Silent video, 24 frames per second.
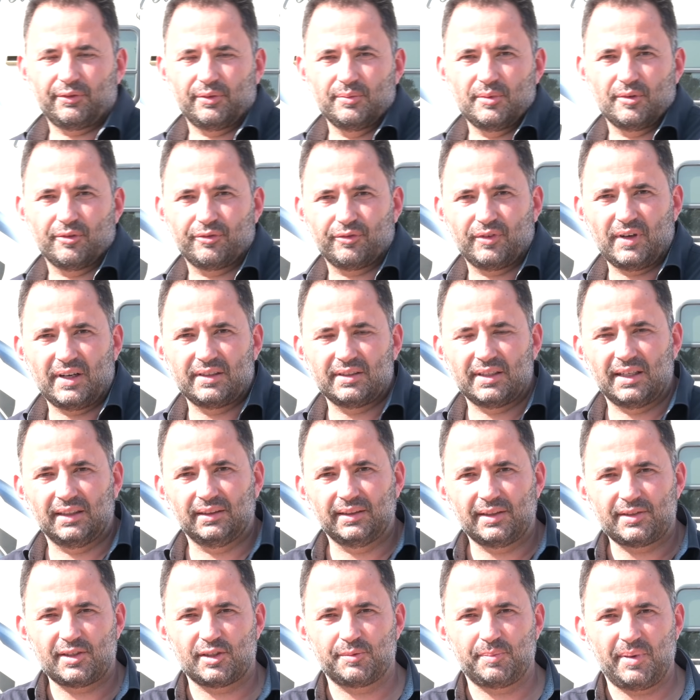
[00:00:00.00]
from the front
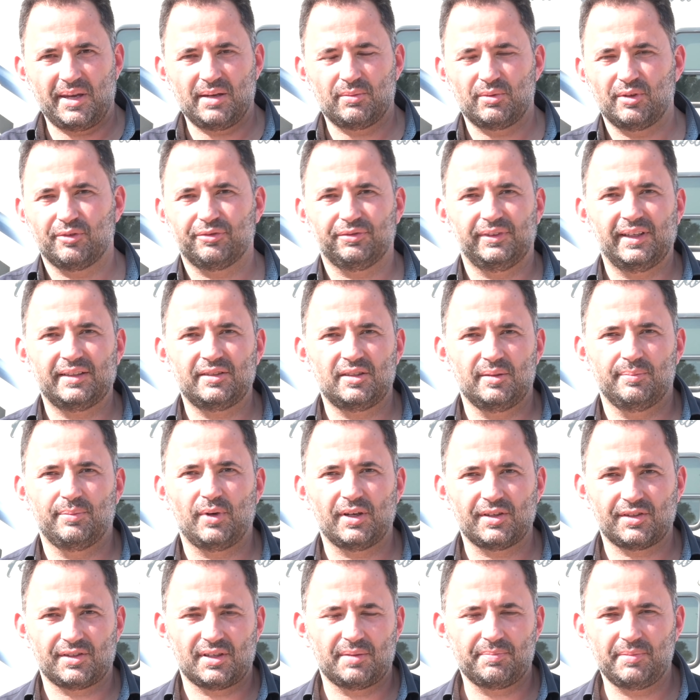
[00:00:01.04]
unless it's being reflected
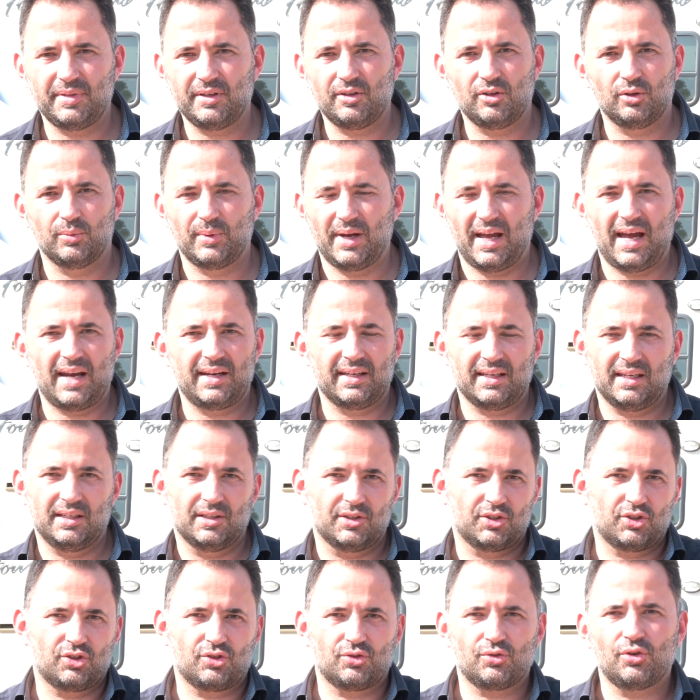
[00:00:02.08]
by something, or we're adding in
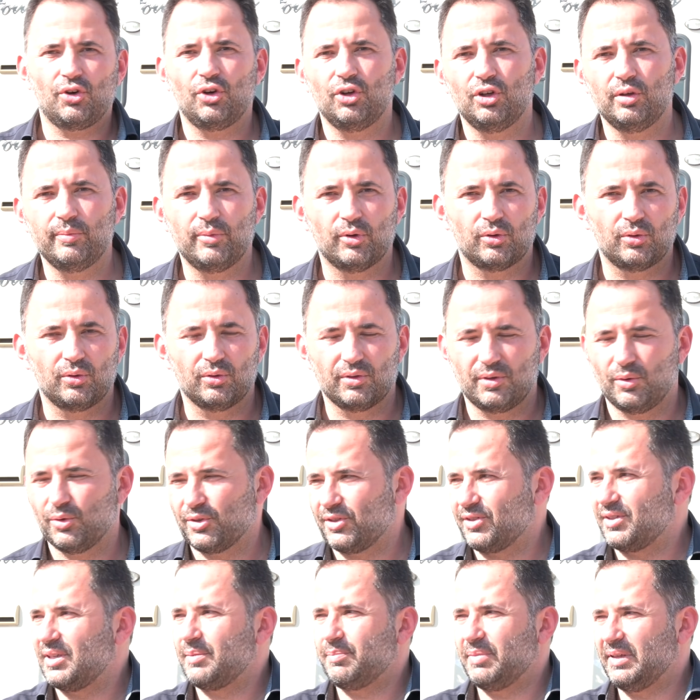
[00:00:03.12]
a strobe or
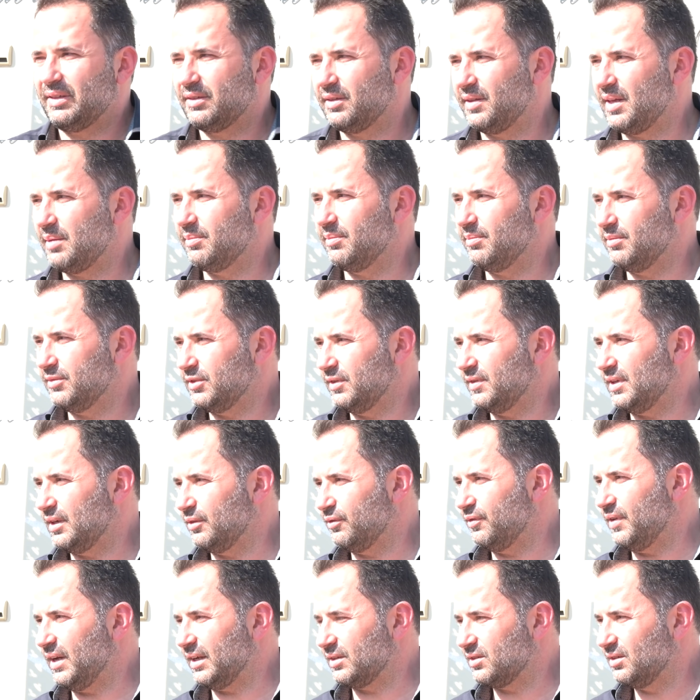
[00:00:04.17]
something to that
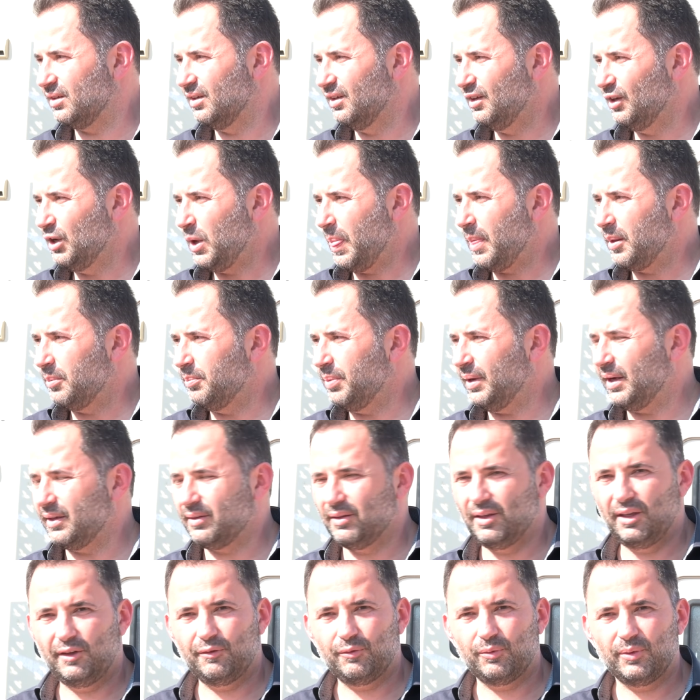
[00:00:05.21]
effect.
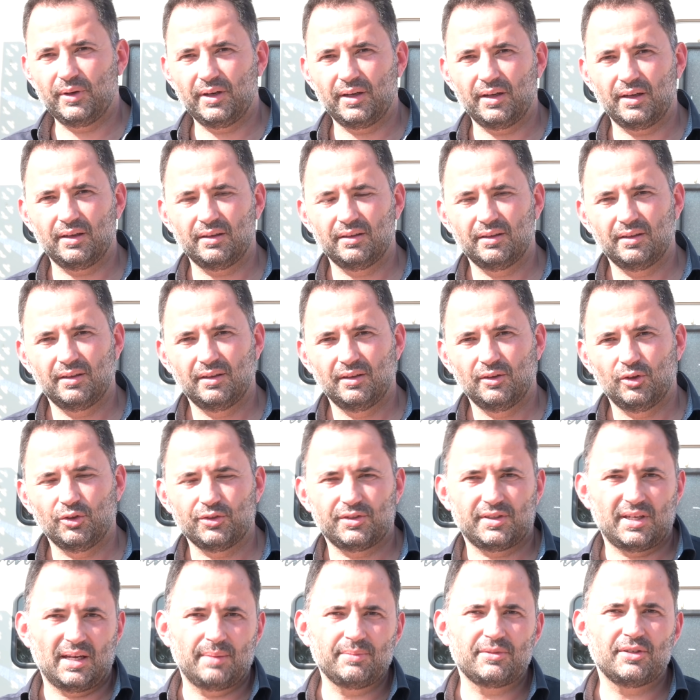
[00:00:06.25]
But if we're
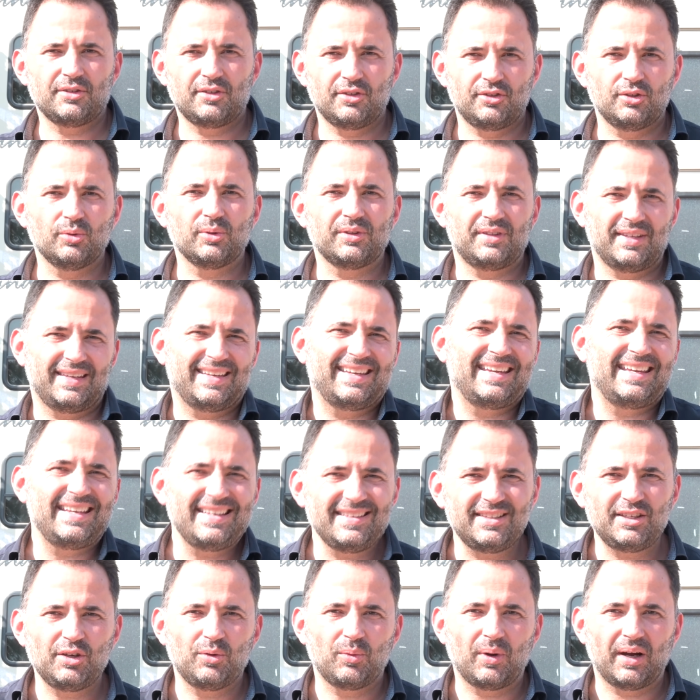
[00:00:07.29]
tempted to do it the
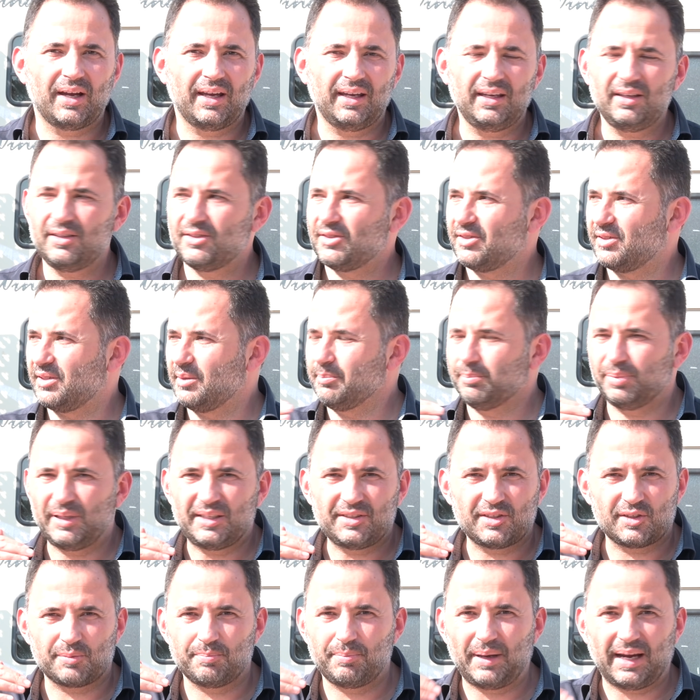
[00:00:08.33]
easy way, simply
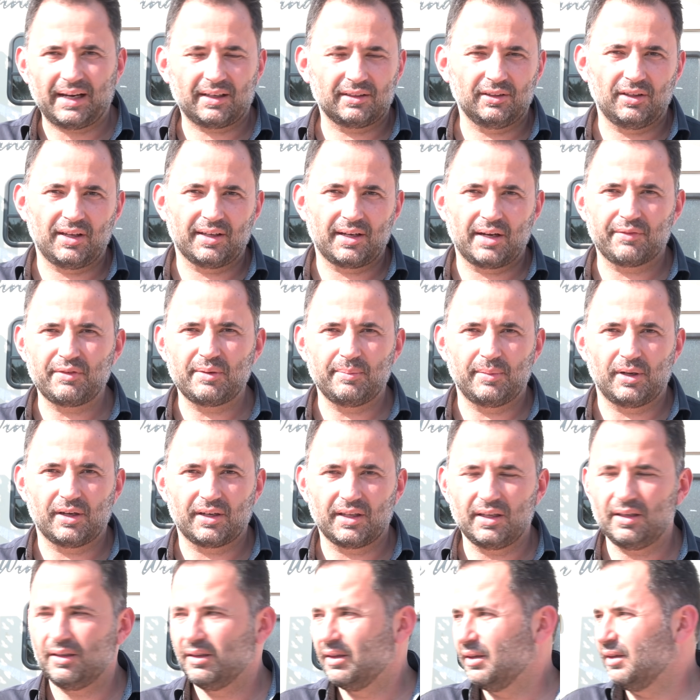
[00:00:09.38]
just backlight
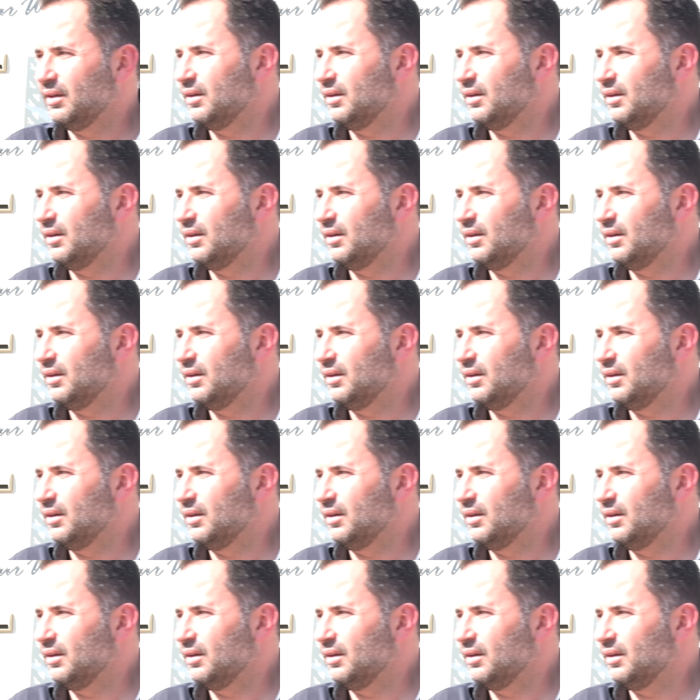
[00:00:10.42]
everybody,